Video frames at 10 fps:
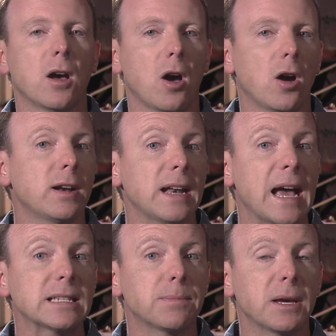Hard
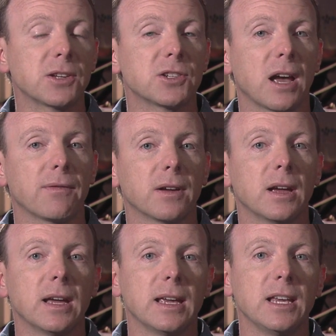not to pick Jeff.
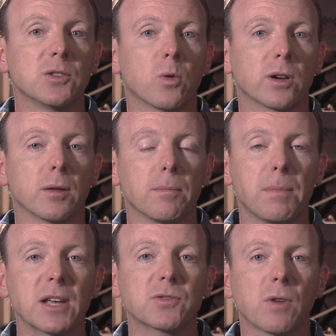He's one of the
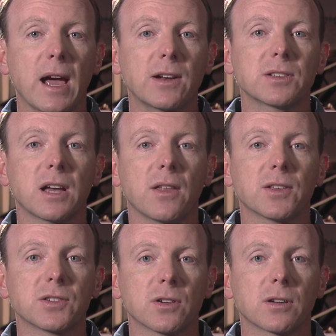best drivers on
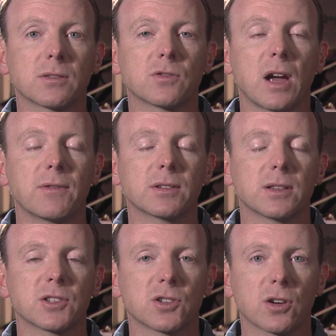the
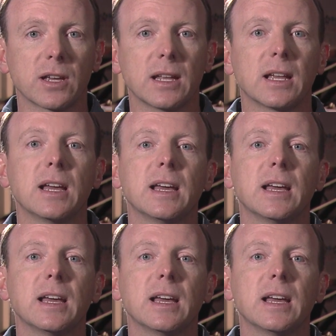circuit.